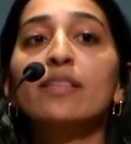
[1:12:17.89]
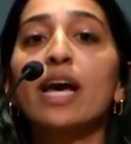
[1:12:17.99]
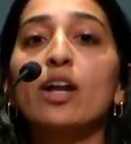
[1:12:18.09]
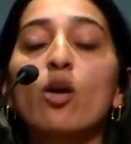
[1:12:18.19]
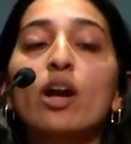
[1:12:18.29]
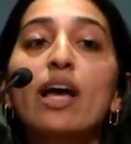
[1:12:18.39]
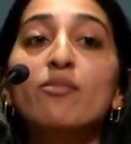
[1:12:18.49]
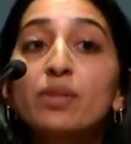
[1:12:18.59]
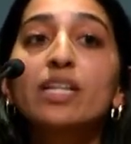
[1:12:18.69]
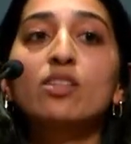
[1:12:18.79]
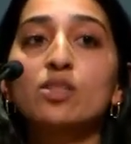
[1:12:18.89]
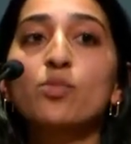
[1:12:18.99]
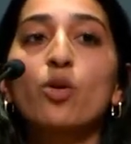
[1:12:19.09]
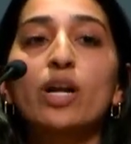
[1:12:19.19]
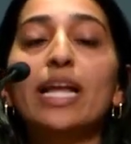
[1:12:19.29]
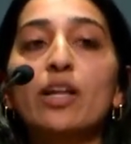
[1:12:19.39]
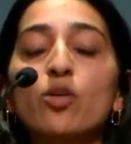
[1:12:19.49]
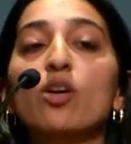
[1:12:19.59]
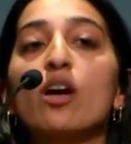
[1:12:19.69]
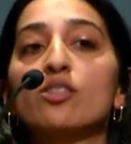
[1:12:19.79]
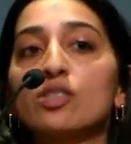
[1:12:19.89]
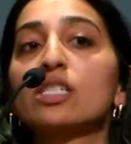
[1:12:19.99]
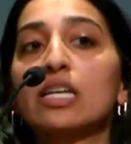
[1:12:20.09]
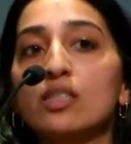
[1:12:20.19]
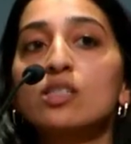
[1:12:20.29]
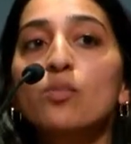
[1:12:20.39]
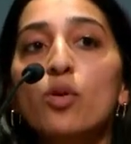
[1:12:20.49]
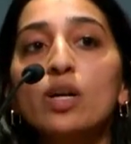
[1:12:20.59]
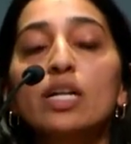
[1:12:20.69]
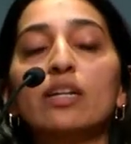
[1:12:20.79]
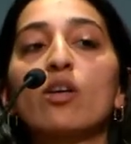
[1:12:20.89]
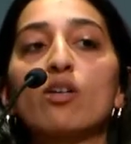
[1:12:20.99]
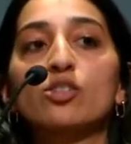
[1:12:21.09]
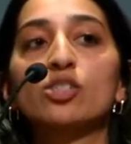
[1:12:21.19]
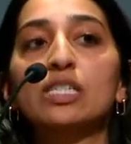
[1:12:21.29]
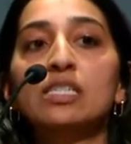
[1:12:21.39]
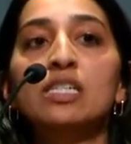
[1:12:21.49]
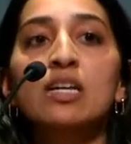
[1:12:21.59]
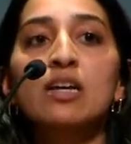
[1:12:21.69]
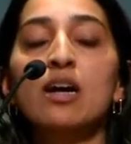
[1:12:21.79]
that are have played the sport and or understand the sport and aren't just